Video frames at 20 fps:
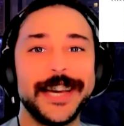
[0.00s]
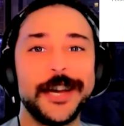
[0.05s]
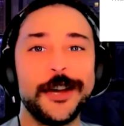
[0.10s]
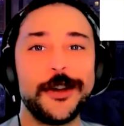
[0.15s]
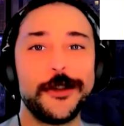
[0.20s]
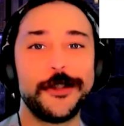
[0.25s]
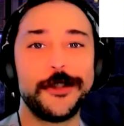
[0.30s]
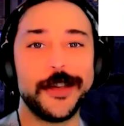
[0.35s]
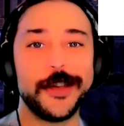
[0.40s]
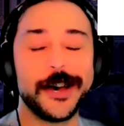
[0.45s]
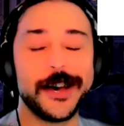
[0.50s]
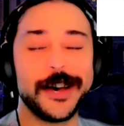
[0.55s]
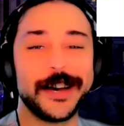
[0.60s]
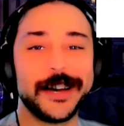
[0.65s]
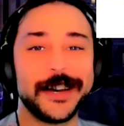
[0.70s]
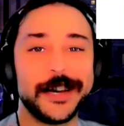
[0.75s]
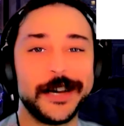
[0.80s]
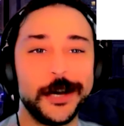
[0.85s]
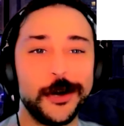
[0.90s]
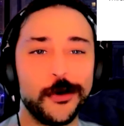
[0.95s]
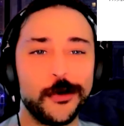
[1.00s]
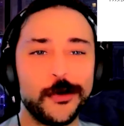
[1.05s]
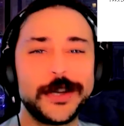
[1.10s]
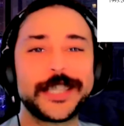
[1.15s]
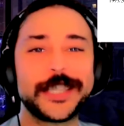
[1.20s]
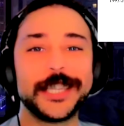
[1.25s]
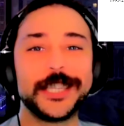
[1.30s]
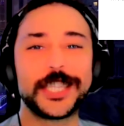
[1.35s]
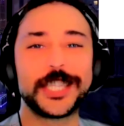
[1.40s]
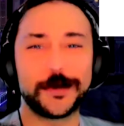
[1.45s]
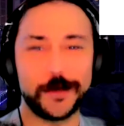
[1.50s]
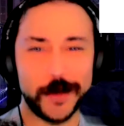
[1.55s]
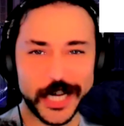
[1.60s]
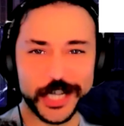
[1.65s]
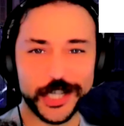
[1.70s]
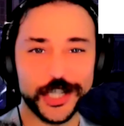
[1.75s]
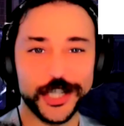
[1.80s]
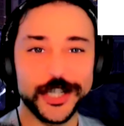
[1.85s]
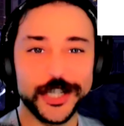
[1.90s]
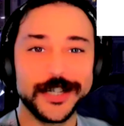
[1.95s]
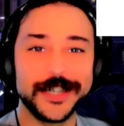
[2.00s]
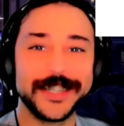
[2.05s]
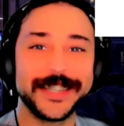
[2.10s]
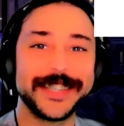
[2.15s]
the recent speech